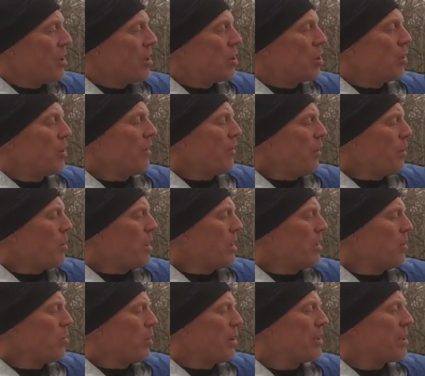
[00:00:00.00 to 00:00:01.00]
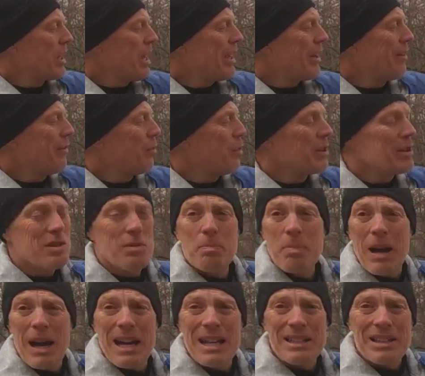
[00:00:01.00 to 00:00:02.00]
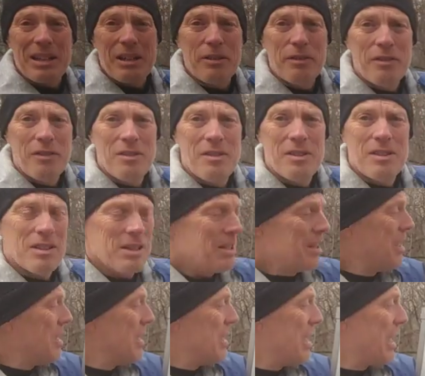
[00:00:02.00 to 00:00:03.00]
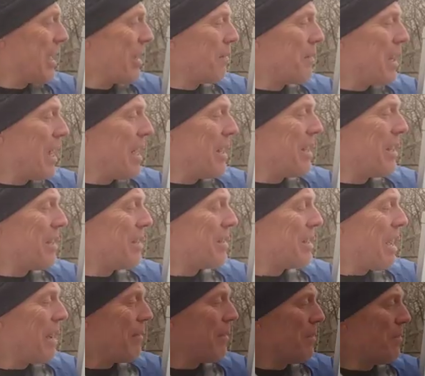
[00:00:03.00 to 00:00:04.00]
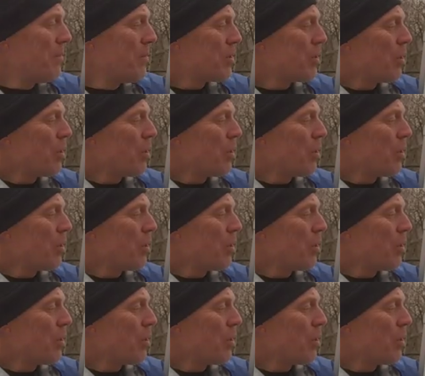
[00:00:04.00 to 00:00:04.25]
Two different ones, one's a negative, one's a positive, -10 and a 7.